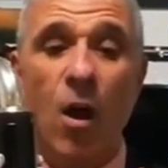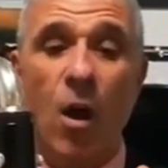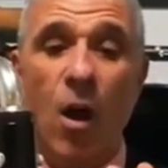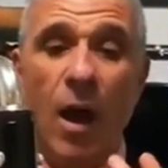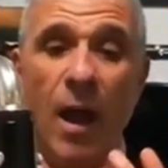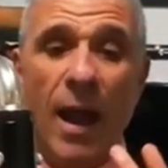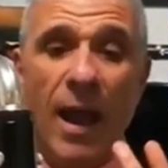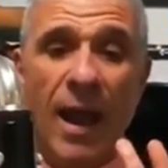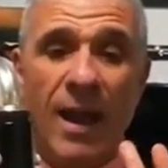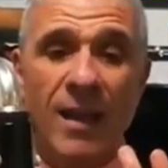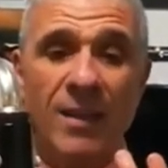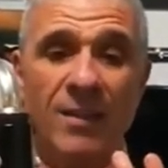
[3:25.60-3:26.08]

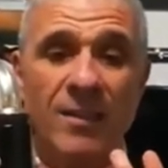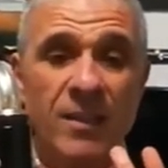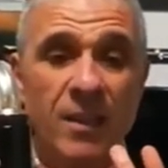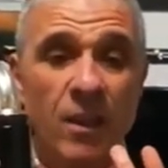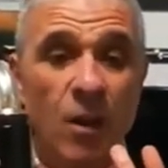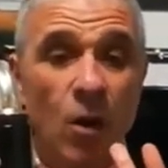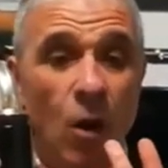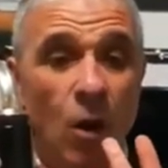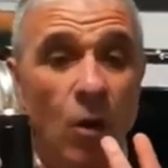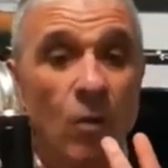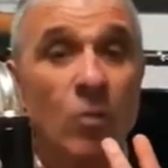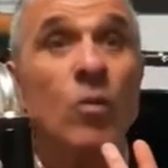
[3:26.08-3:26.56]
and
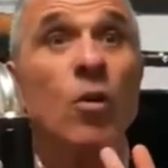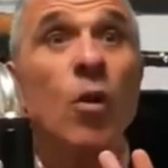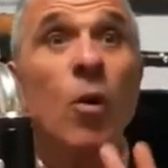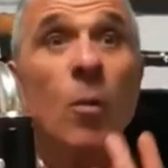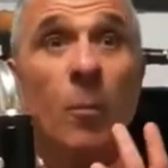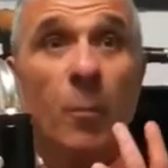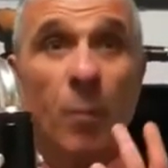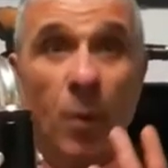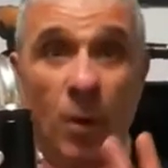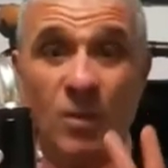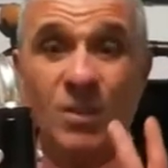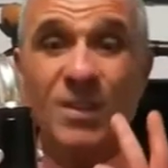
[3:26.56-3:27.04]
on
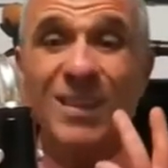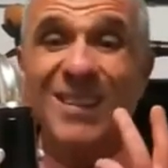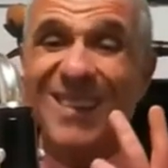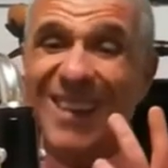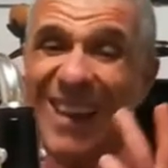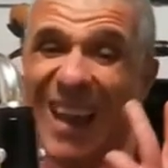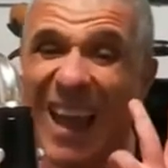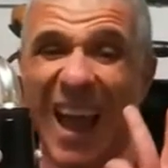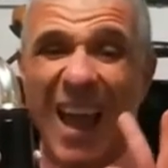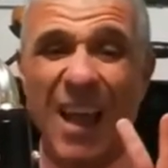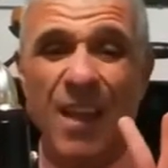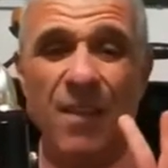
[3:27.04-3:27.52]
composer
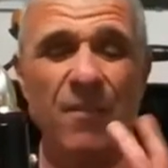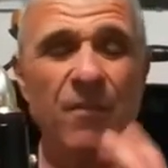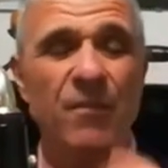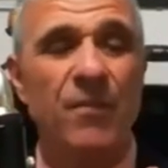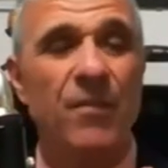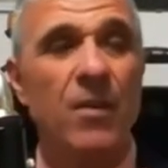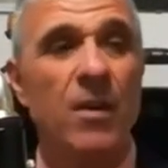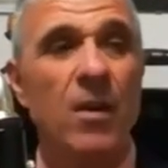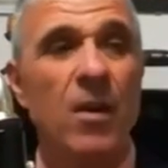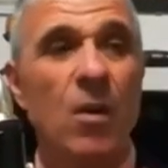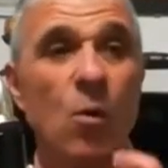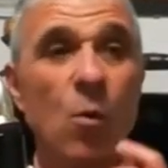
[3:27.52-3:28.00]
life
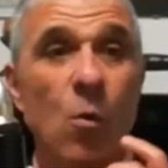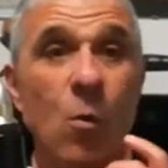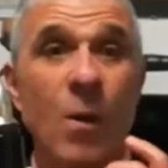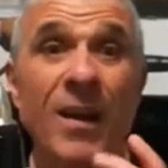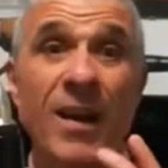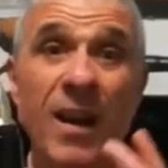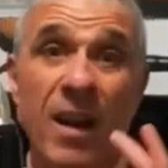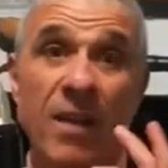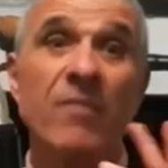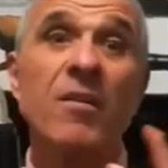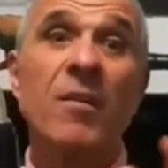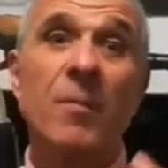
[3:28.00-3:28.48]

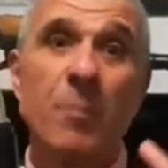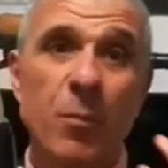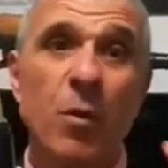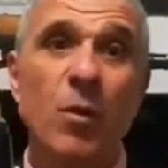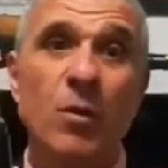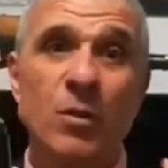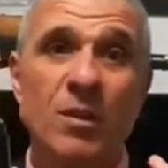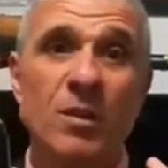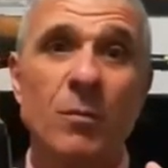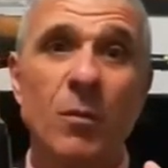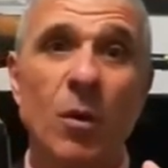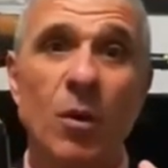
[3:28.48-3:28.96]
whenever
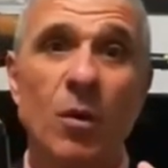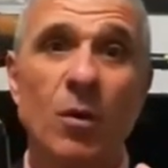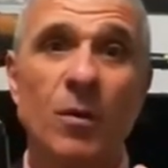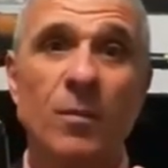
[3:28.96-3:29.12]
possible.